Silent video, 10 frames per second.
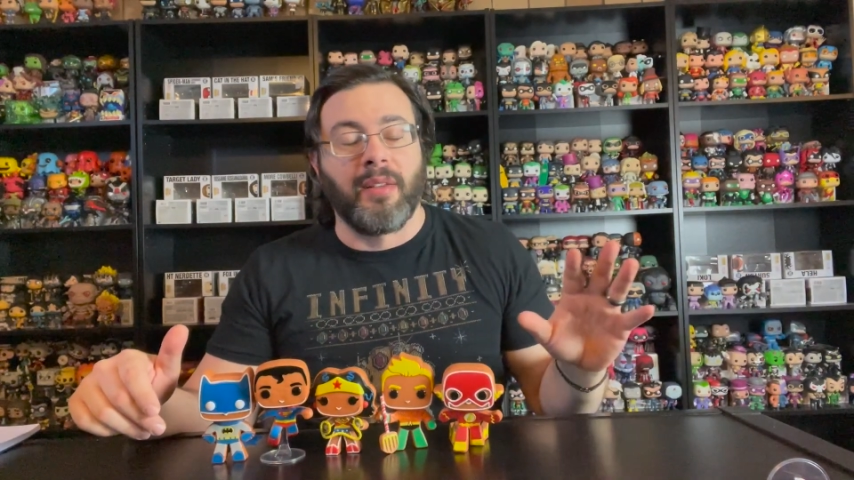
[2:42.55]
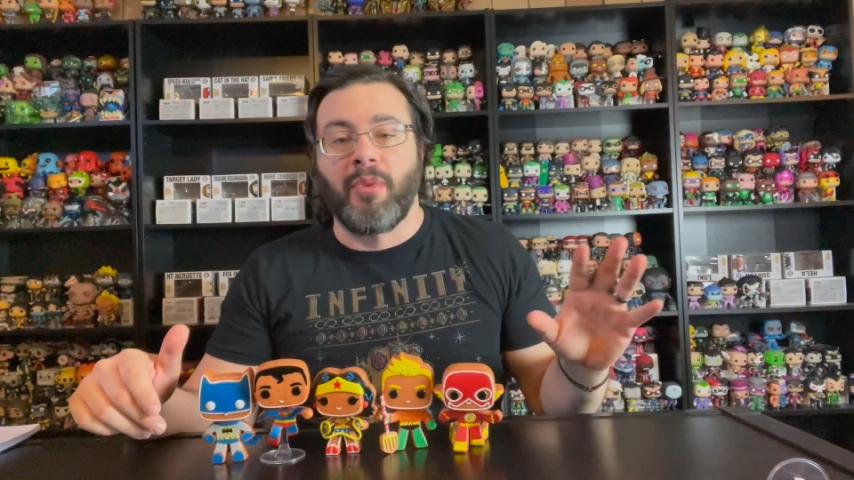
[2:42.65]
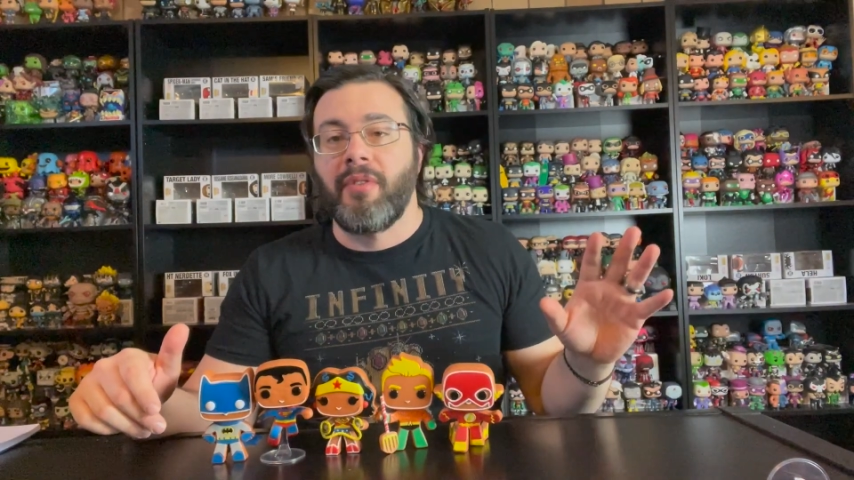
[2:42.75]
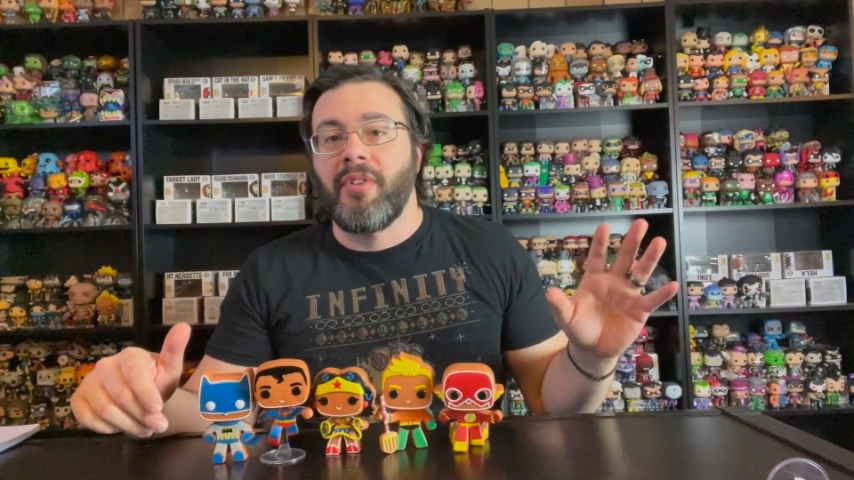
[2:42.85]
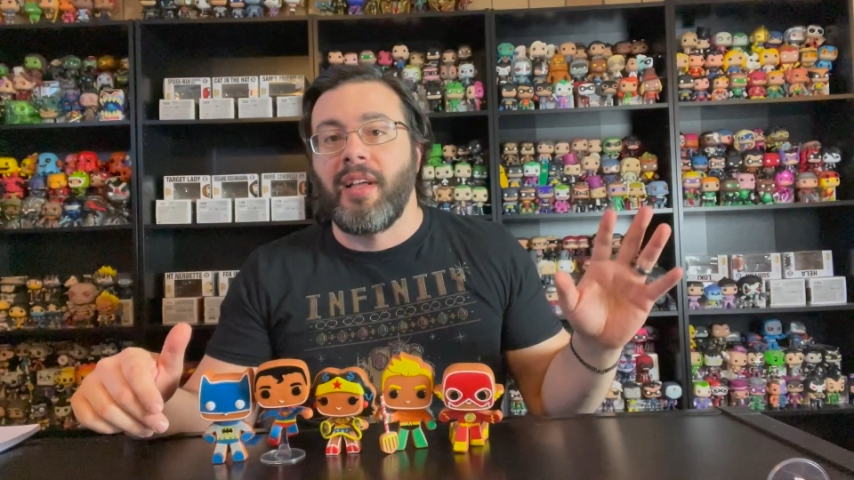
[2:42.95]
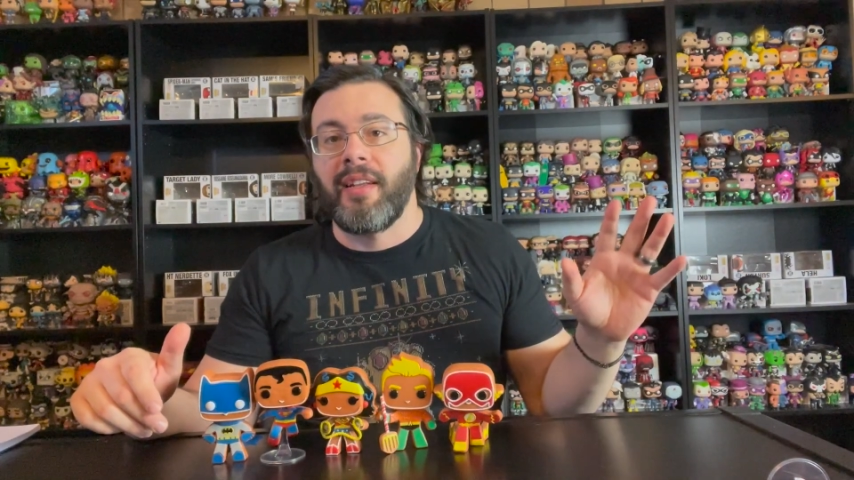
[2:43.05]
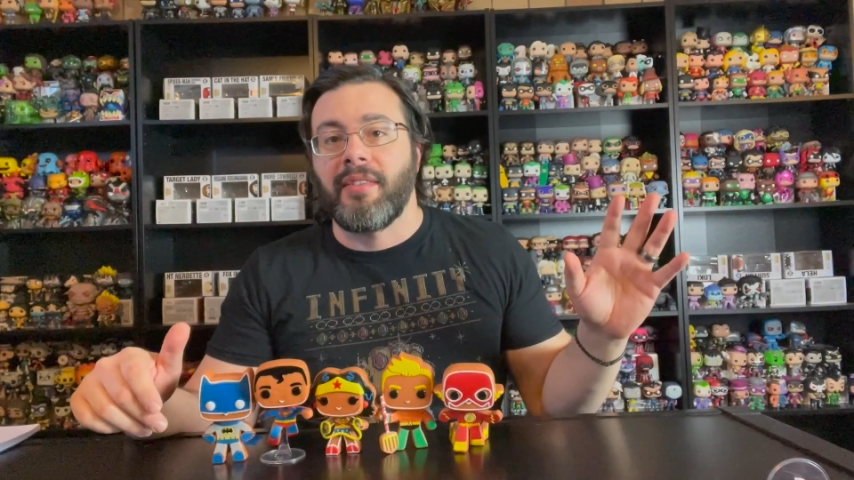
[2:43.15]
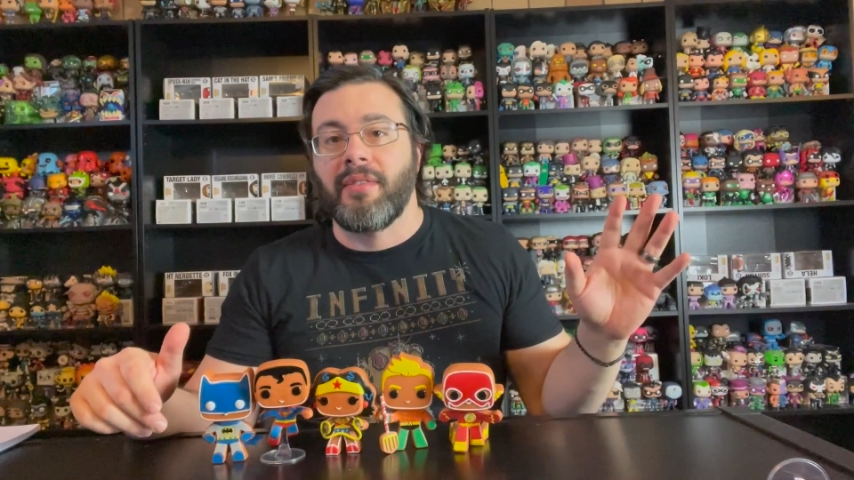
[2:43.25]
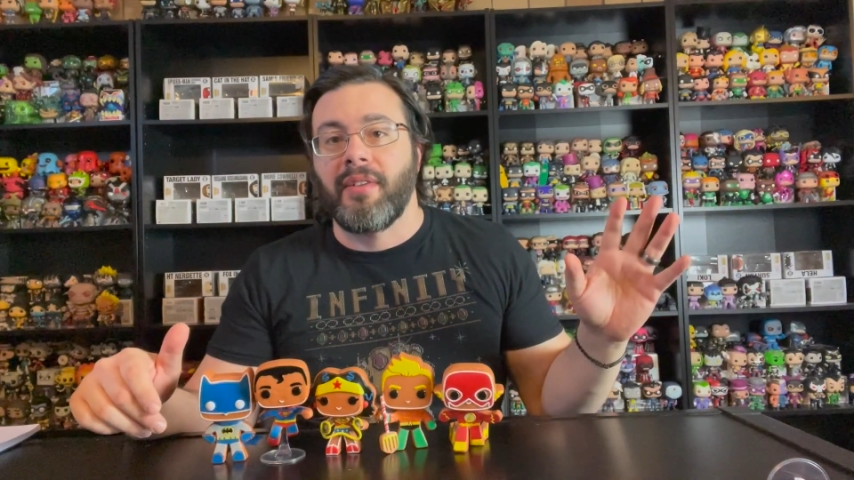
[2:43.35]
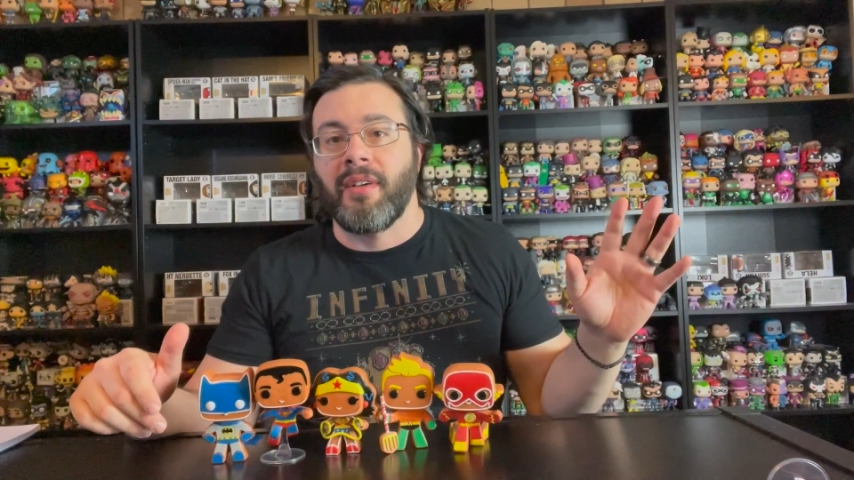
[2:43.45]
The Marvel
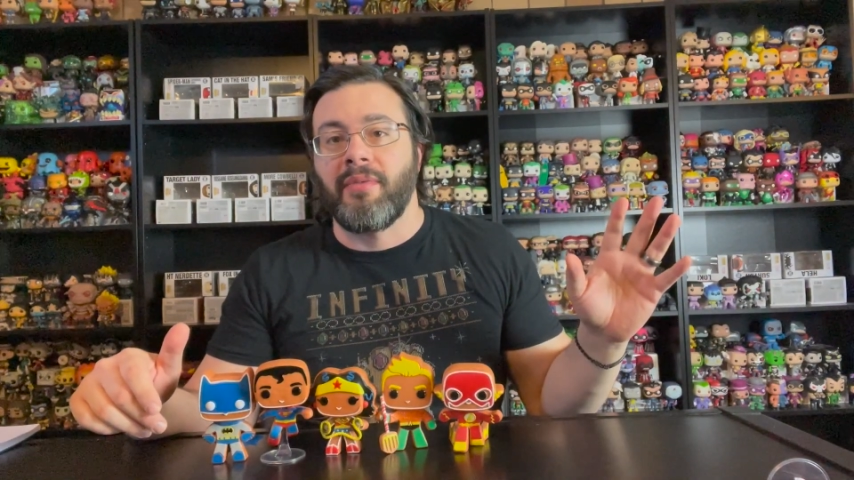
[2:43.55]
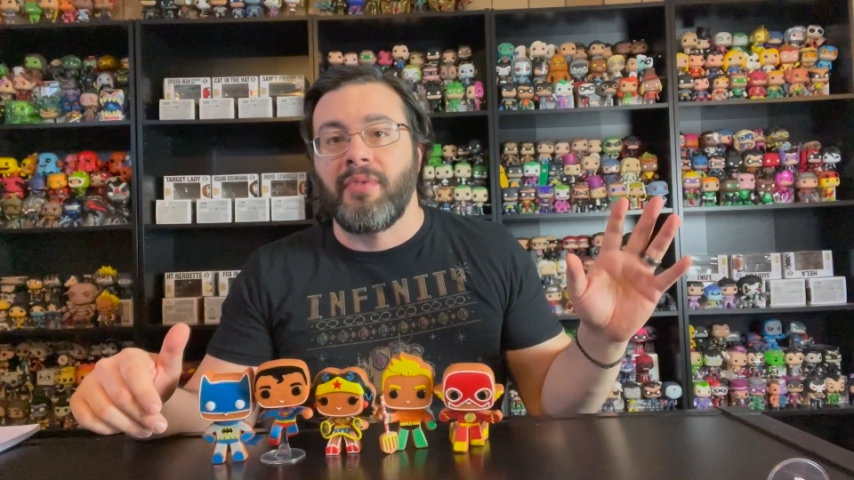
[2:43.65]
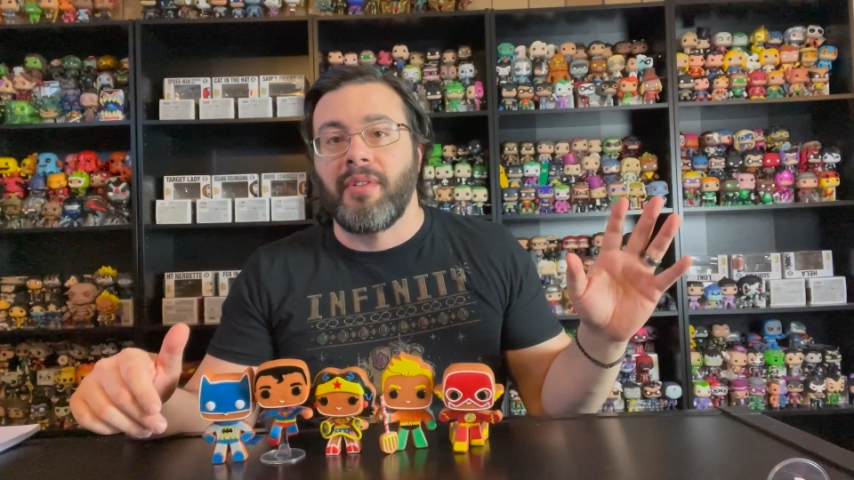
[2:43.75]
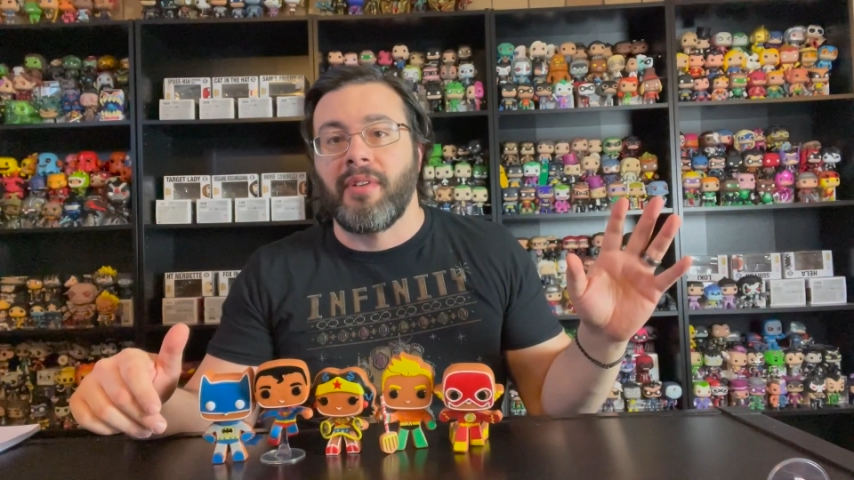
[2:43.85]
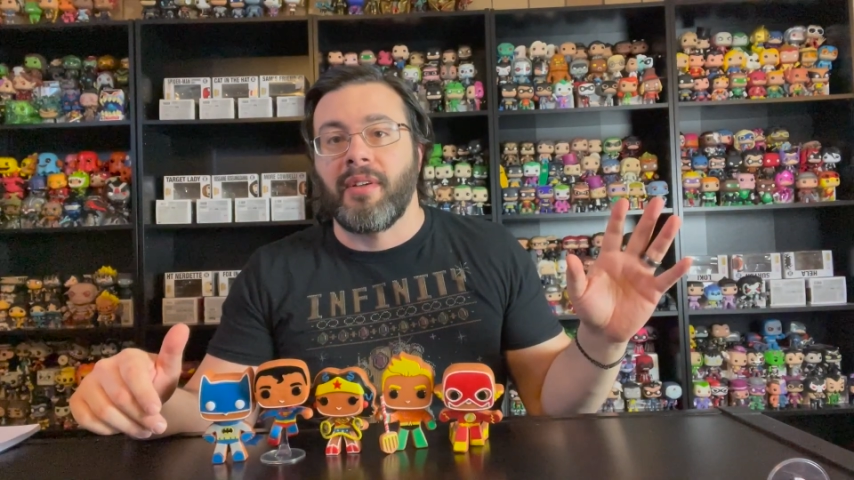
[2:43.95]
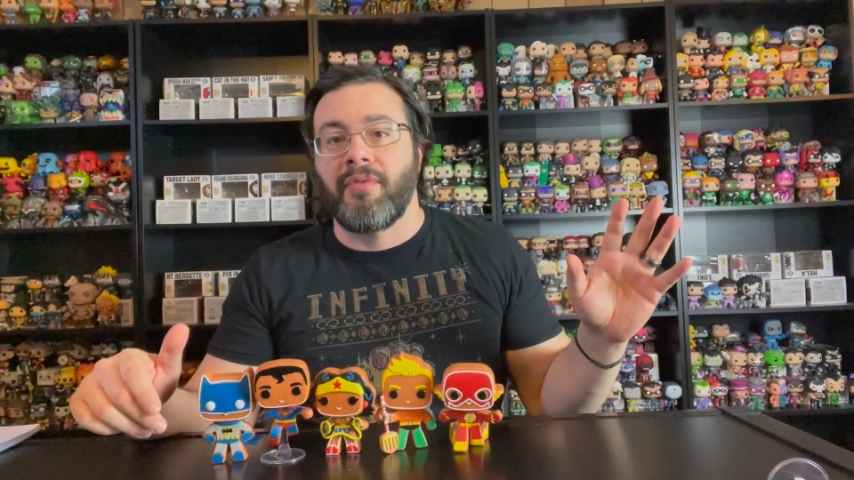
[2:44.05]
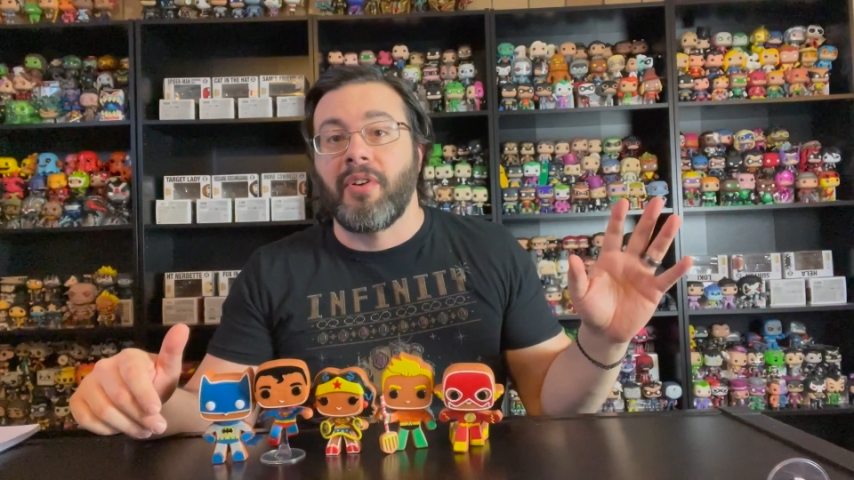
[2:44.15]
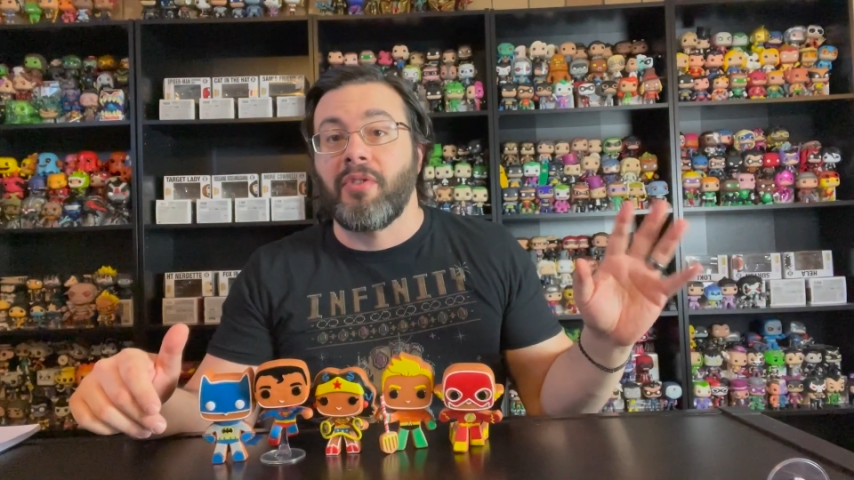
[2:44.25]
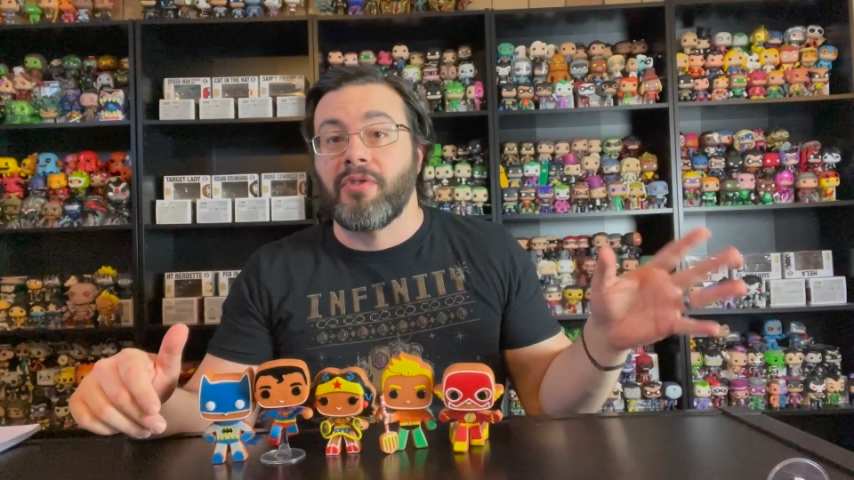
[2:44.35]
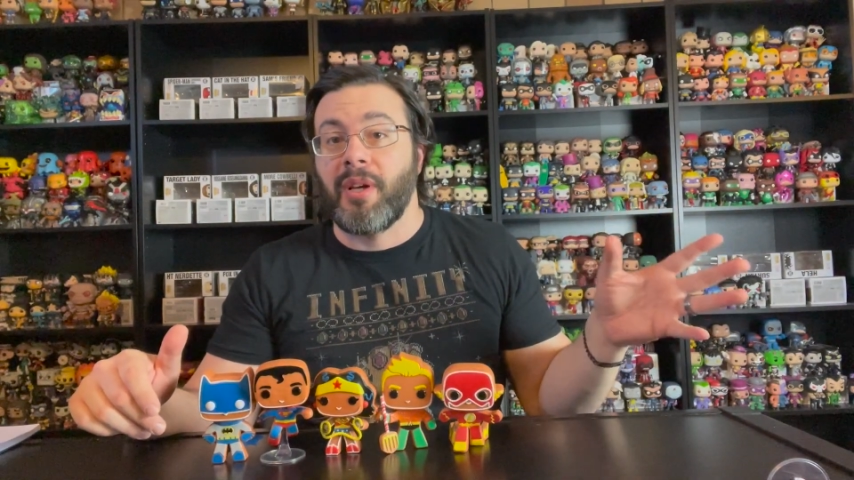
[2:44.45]
line's
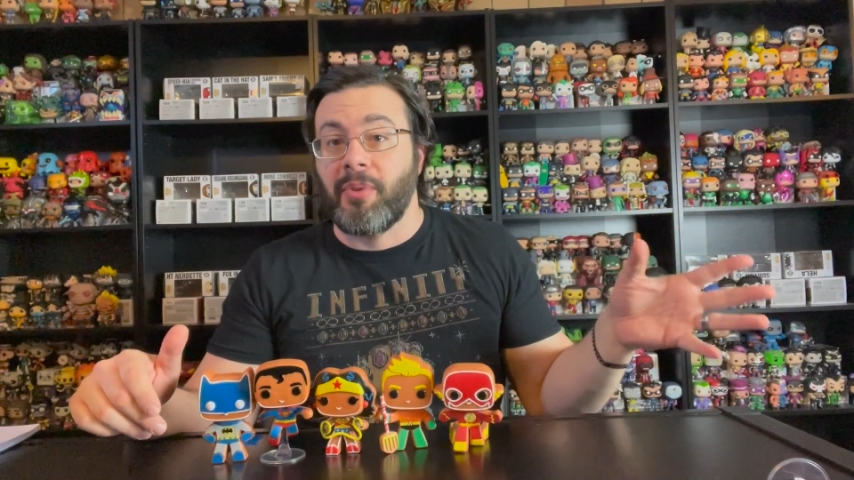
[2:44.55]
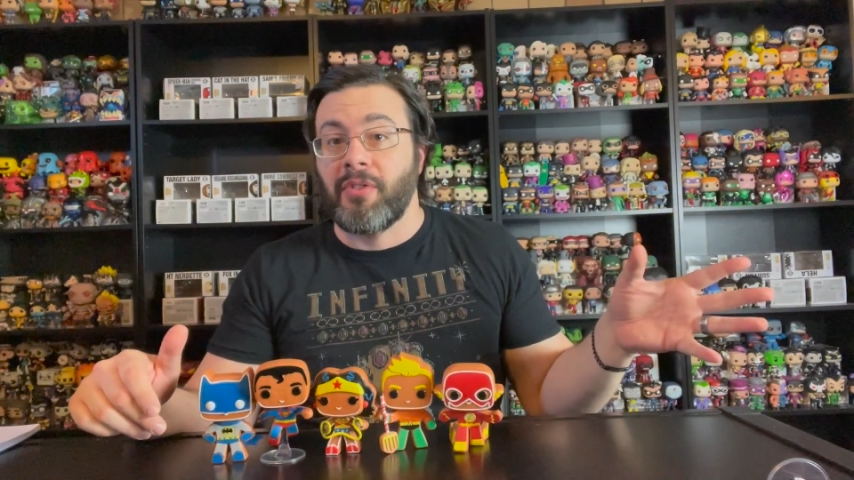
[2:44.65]
Funko Shop